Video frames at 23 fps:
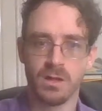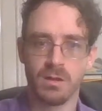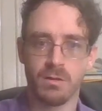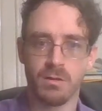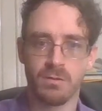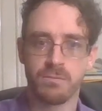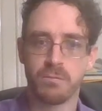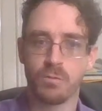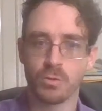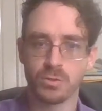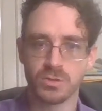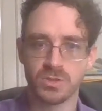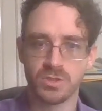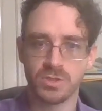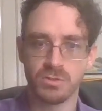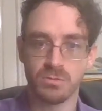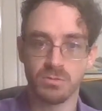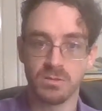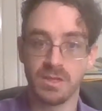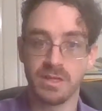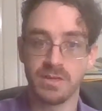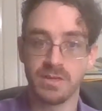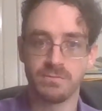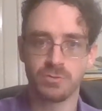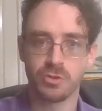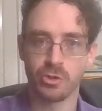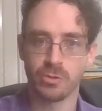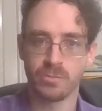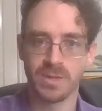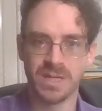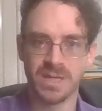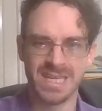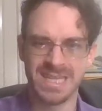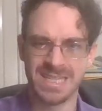forced to leave
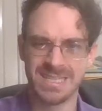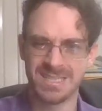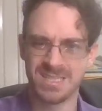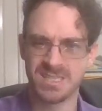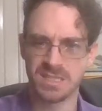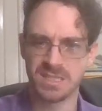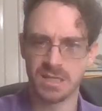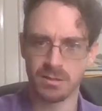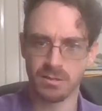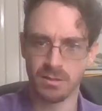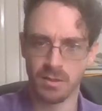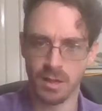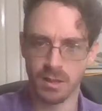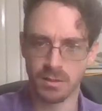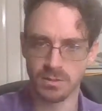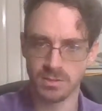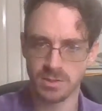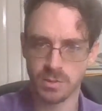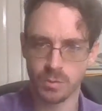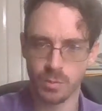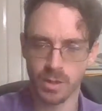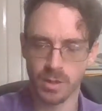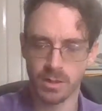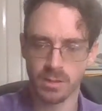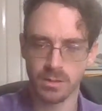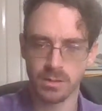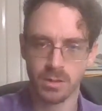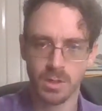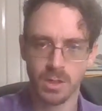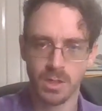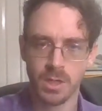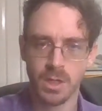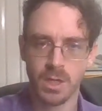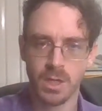Germany and settle elsewhere
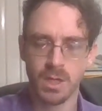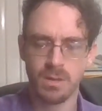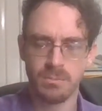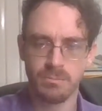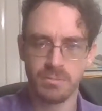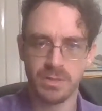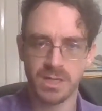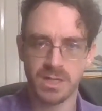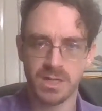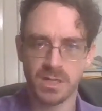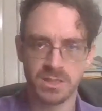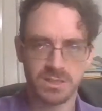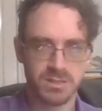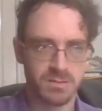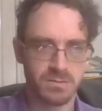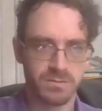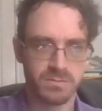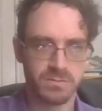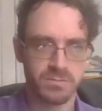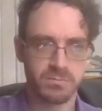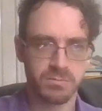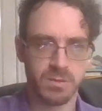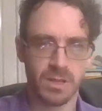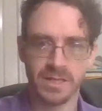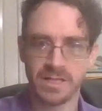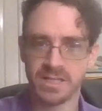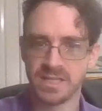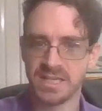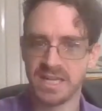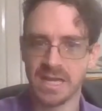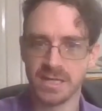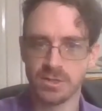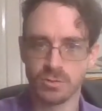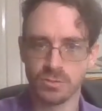because of
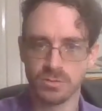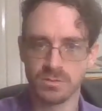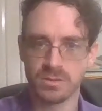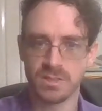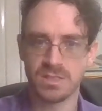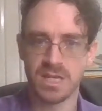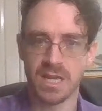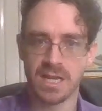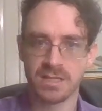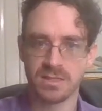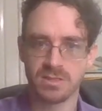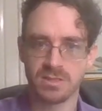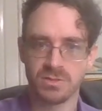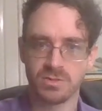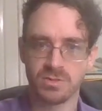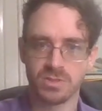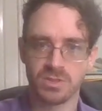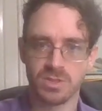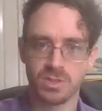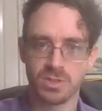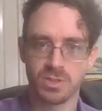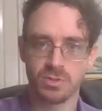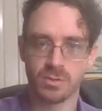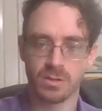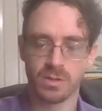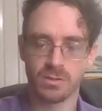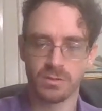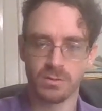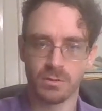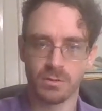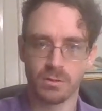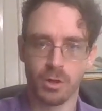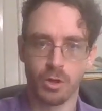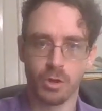natural disasters destroying
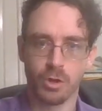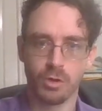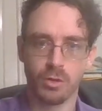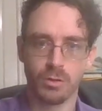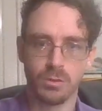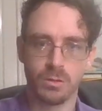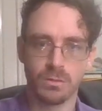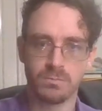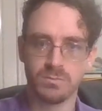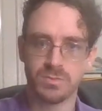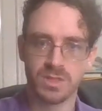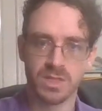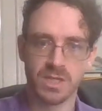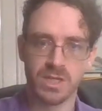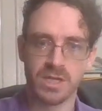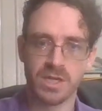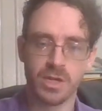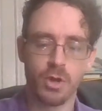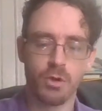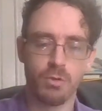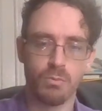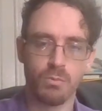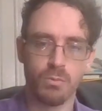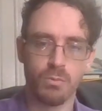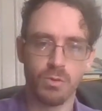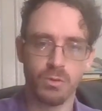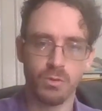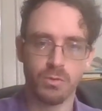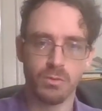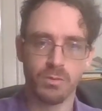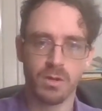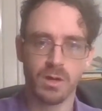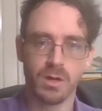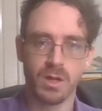their homes and
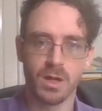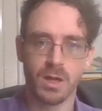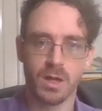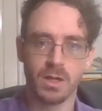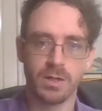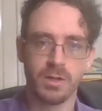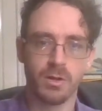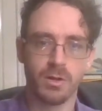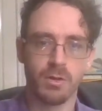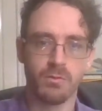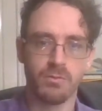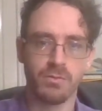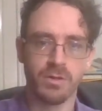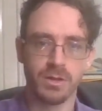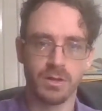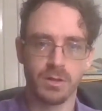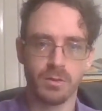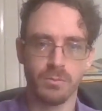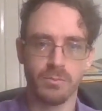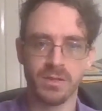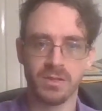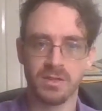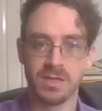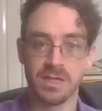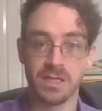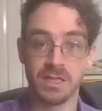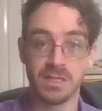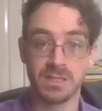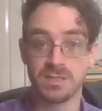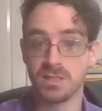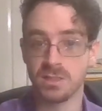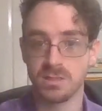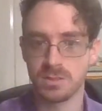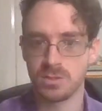no availability,
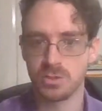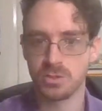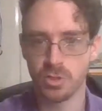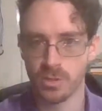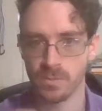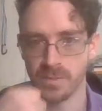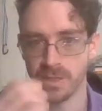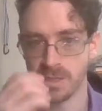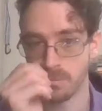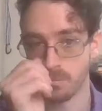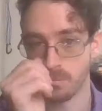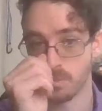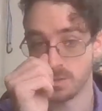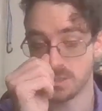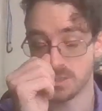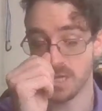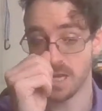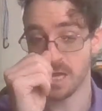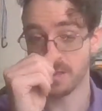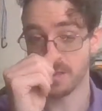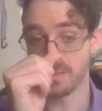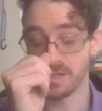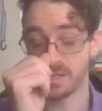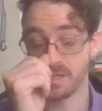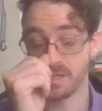since Germany was at the